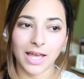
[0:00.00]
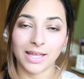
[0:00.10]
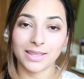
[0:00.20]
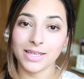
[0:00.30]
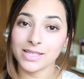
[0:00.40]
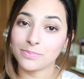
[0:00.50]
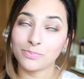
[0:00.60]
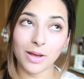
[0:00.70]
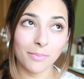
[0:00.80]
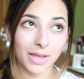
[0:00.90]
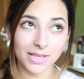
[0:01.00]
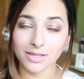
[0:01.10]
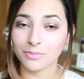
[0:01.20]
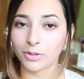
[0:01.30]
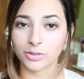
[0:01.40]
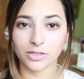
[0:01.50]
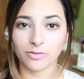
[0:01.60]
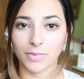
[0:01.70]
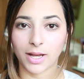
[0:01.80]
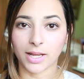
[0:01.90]
And this amazing body
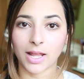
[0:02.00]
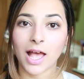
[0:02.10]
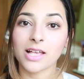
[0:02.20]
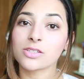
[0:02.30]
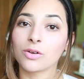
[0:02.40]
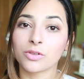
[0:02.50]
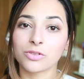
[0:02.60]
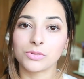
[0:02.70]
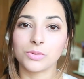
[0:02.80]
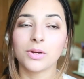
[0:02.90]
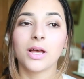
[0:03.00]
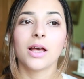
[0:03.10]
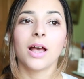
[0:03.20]
of mine has gone through